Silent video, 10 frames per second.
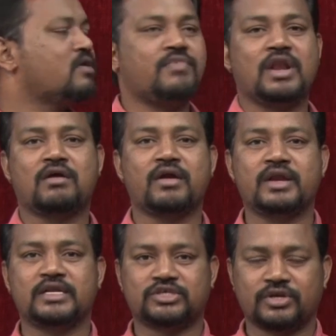we are calling
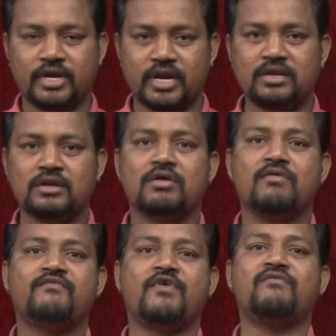it as hidden
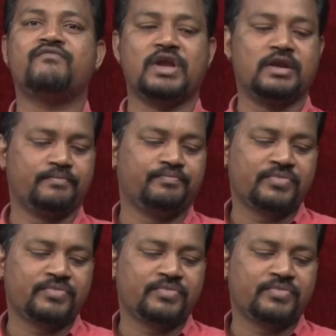form field.